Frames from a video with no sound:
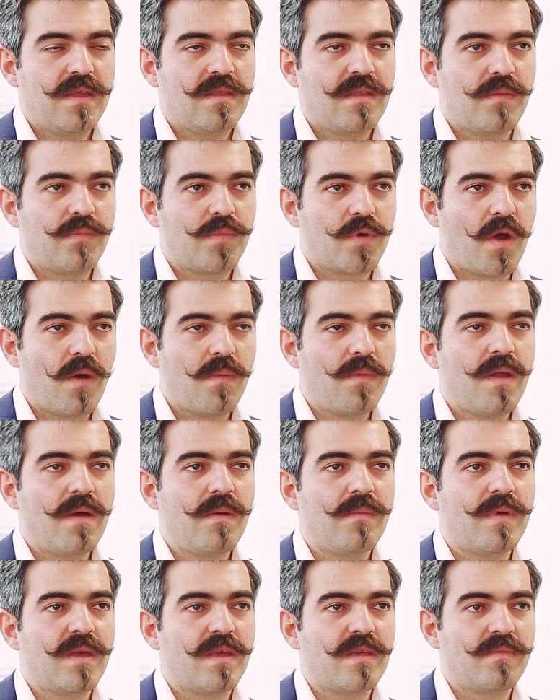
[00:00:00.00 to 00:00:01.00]
The
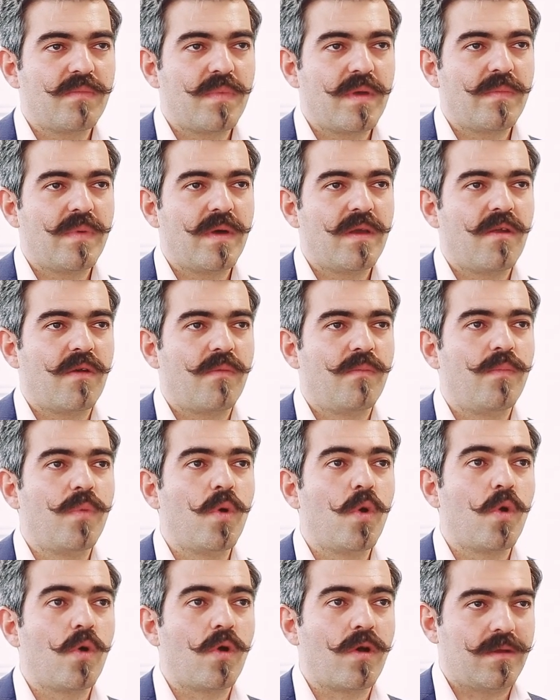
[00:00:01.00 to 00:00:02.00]
problem is people are
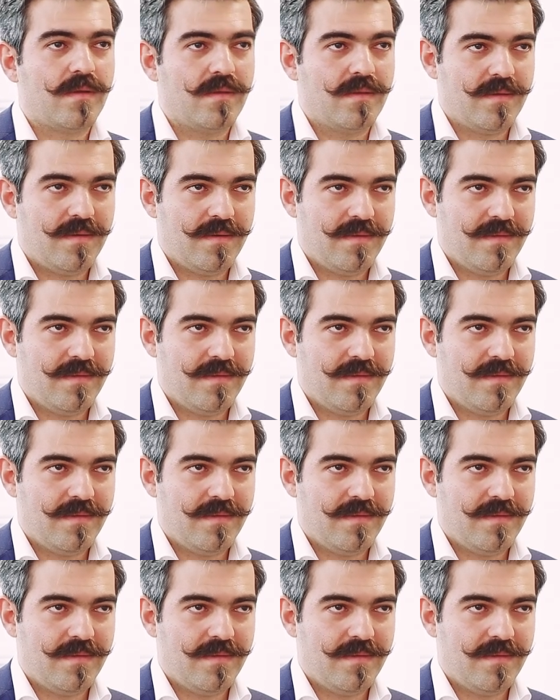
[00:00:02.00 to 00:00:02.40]
bored